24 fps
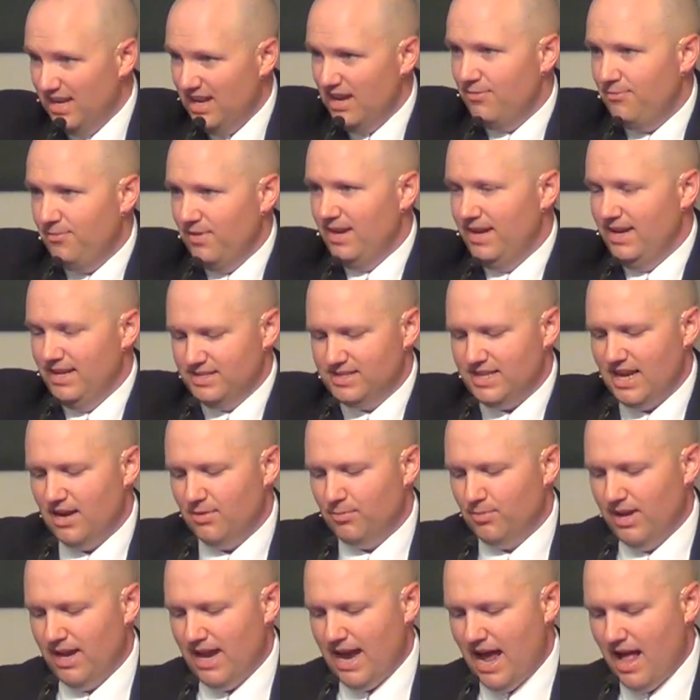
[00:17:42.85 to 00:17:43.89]
if it is a
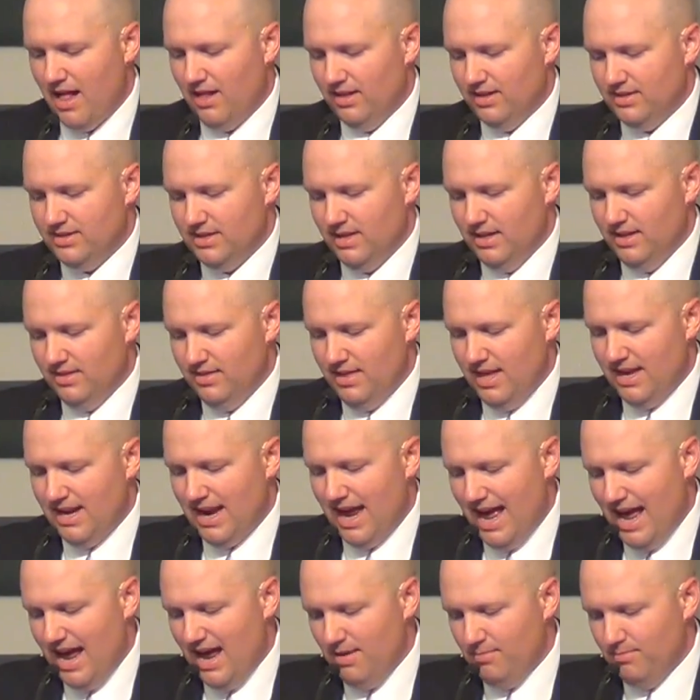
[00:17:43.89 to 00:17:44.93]
reality, then
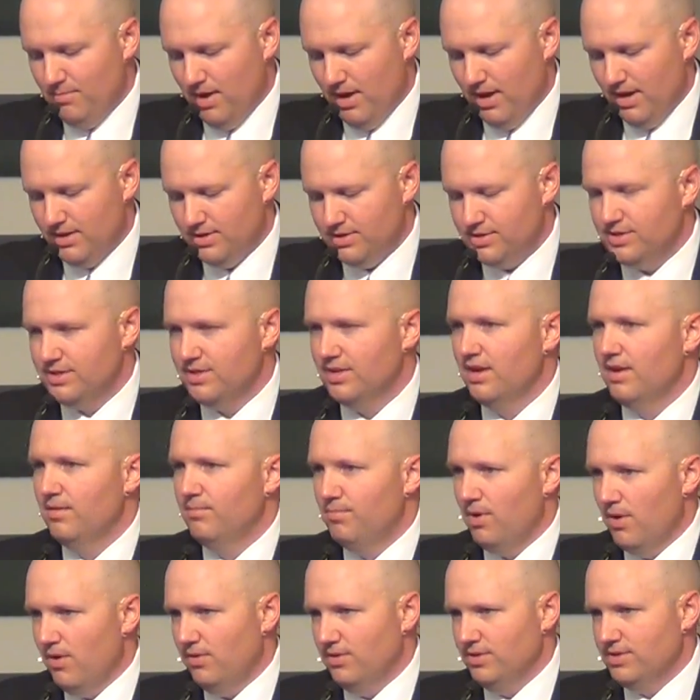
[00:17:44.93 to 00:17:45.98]
I must,
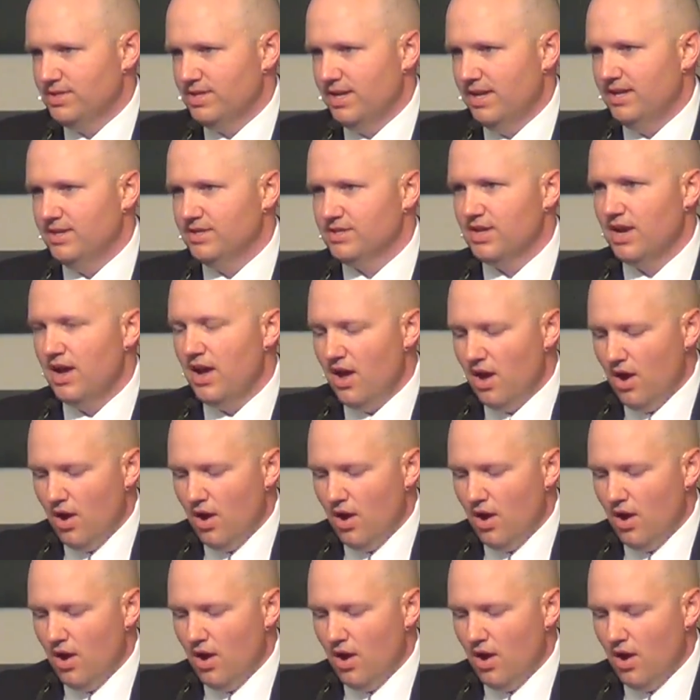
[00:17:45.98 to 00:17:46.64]
Paul says,